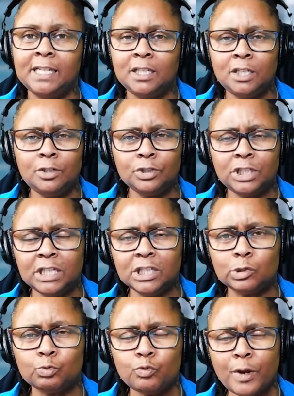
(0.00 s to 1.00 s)
And you see
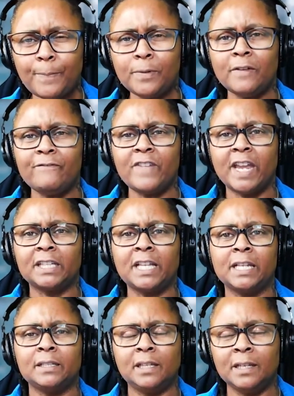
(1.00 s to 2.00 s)
this ripple effect
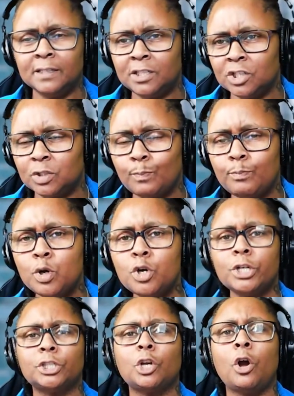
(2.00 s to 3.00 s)
that can just
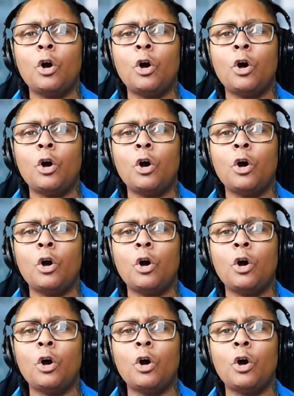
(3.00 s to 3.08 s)
push